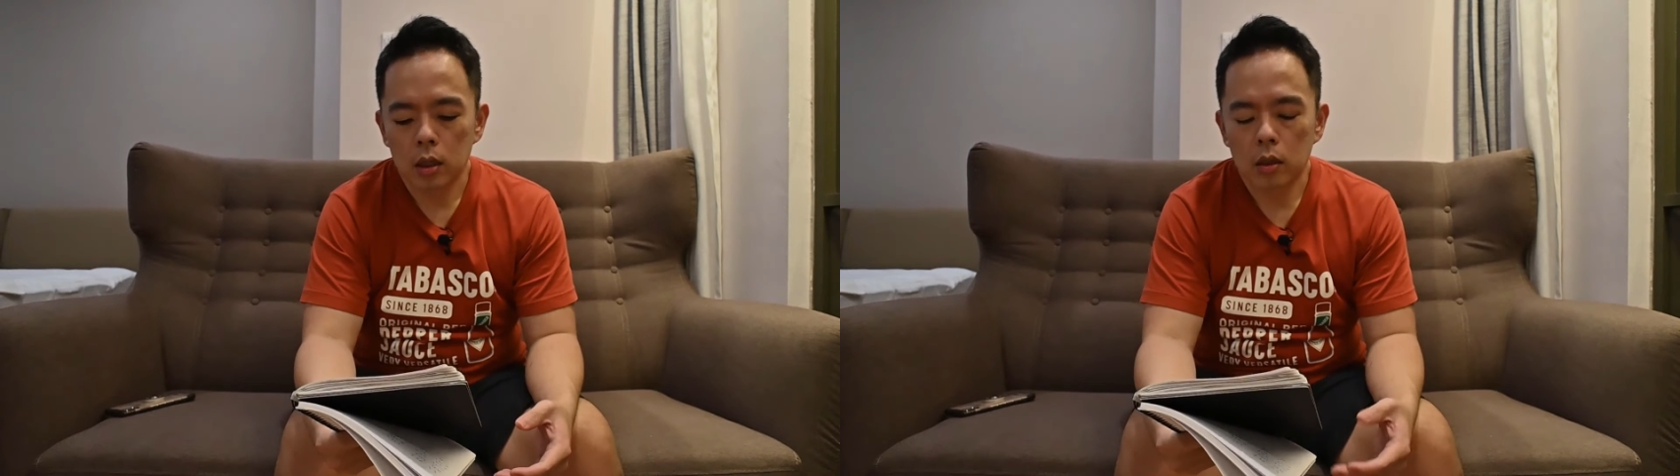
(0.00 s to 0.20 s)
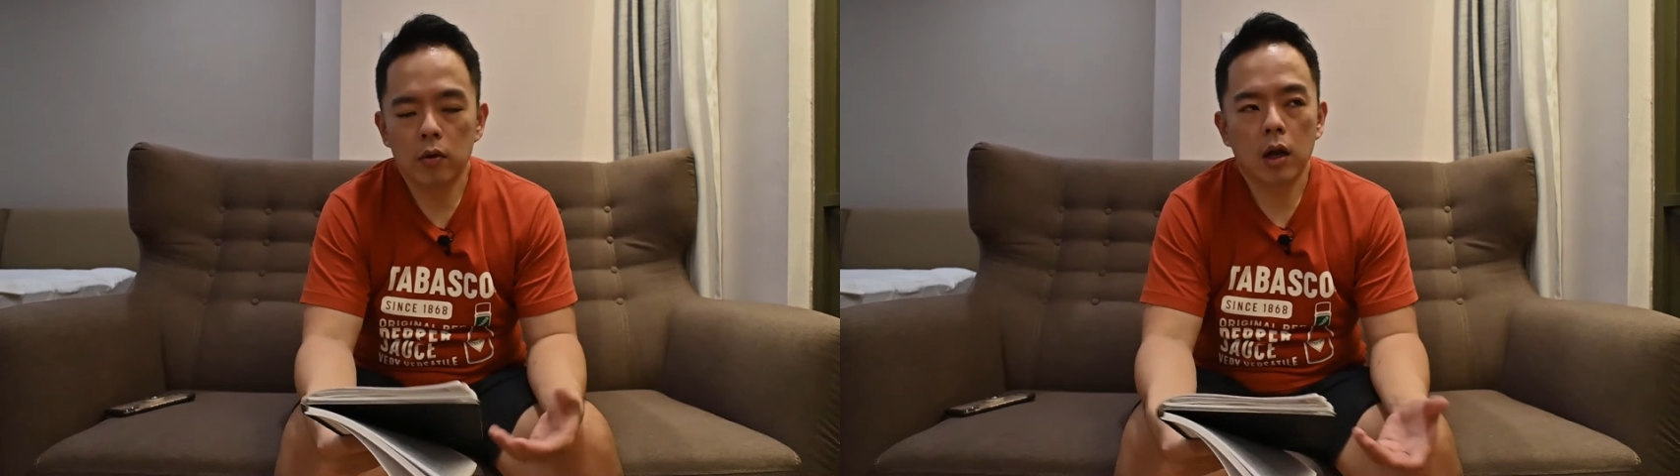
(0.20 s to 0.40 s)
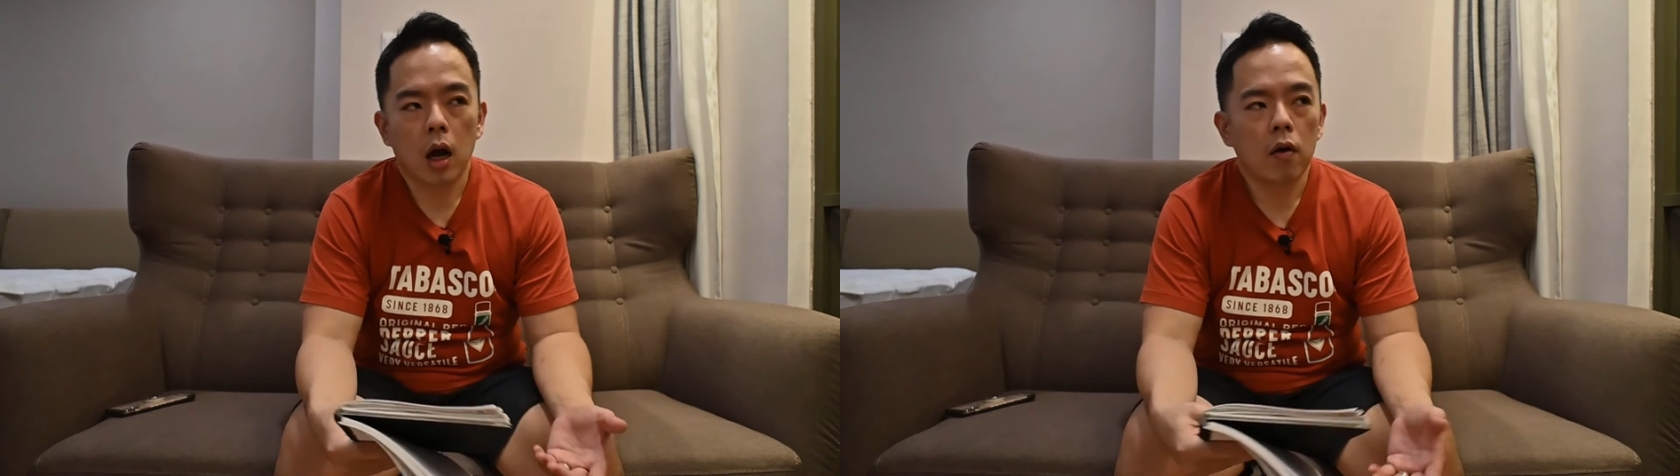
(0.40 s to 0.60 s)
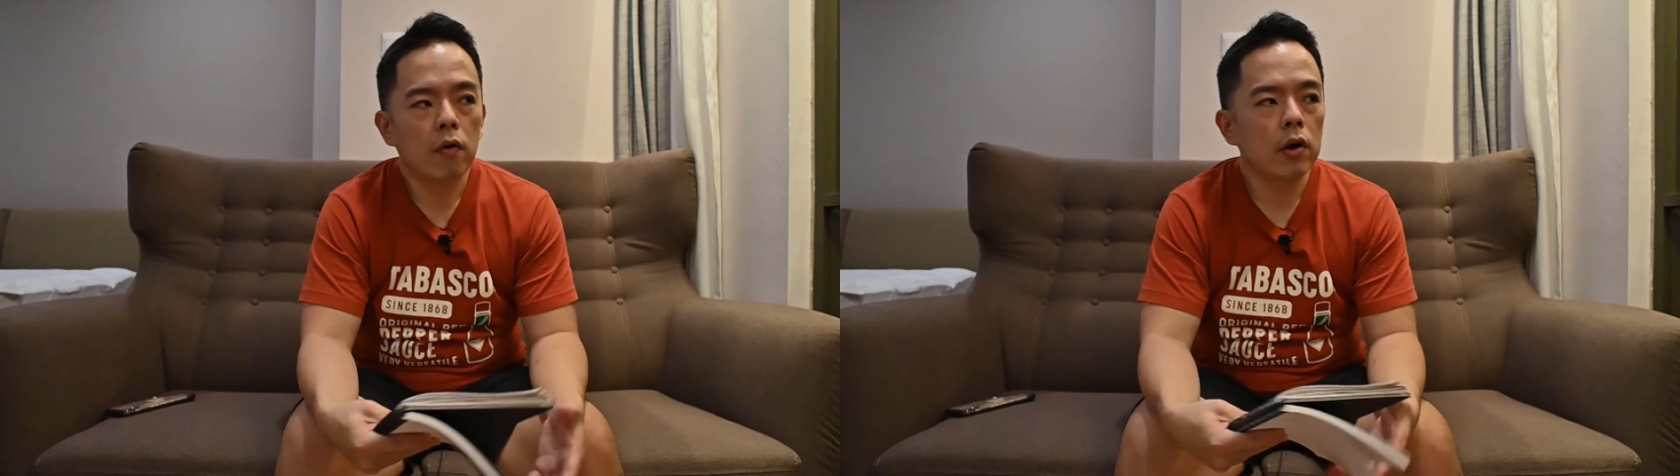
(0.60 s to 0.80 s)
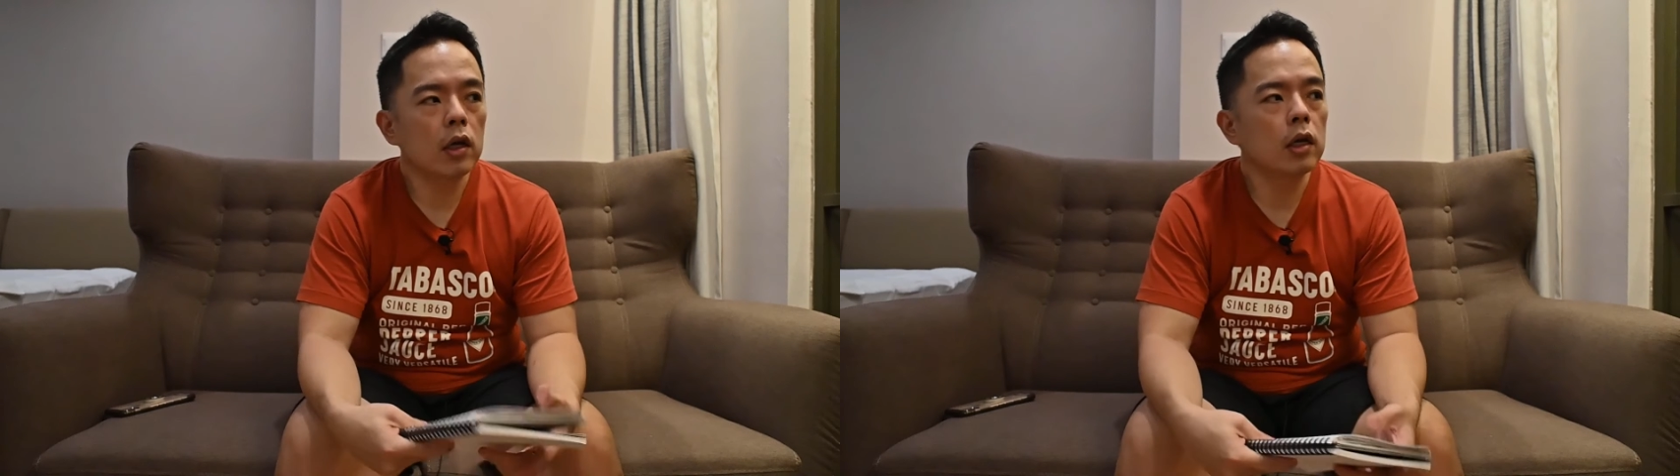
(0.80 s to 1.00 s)
The
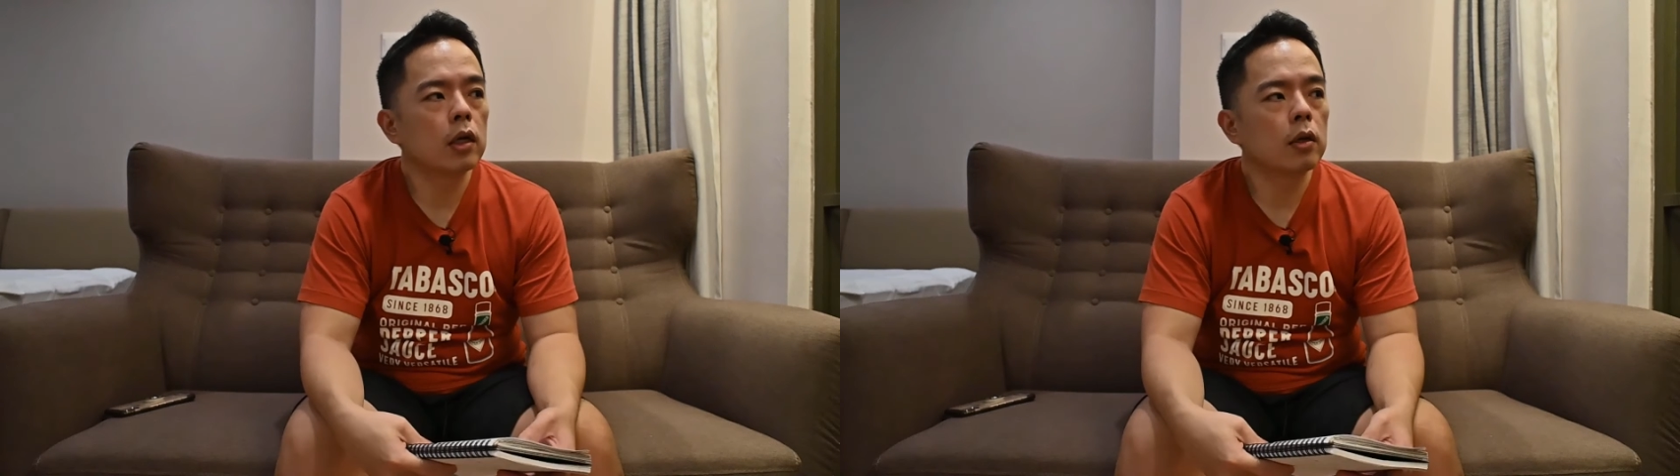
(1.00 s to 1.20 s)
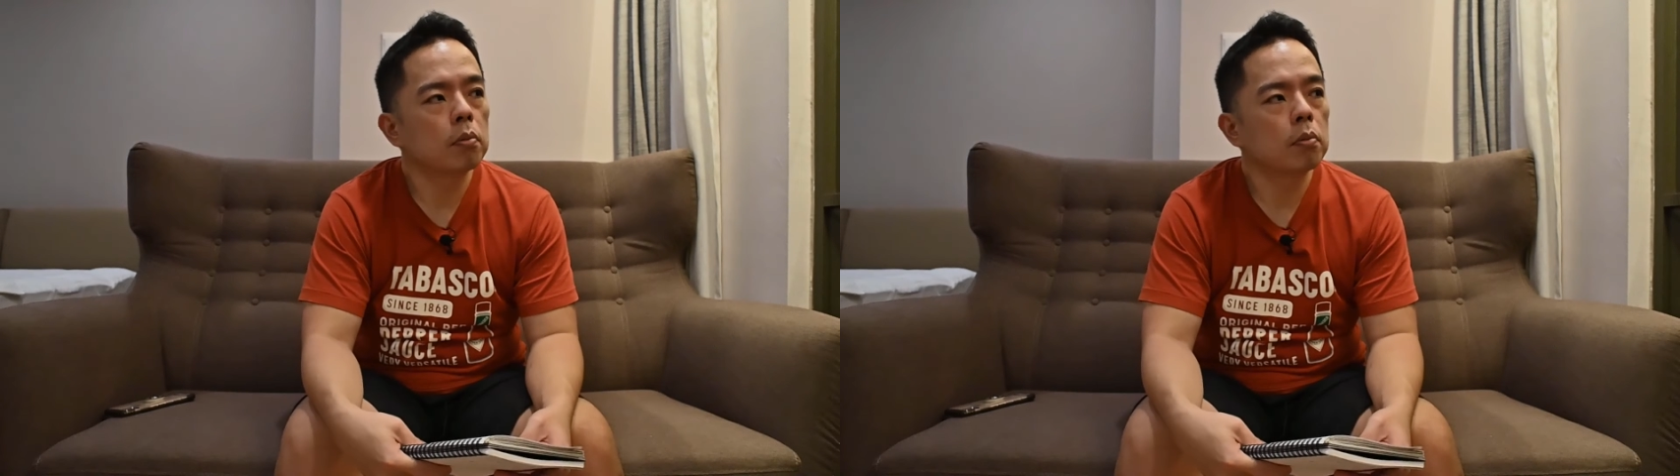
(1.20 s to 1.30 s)
recovery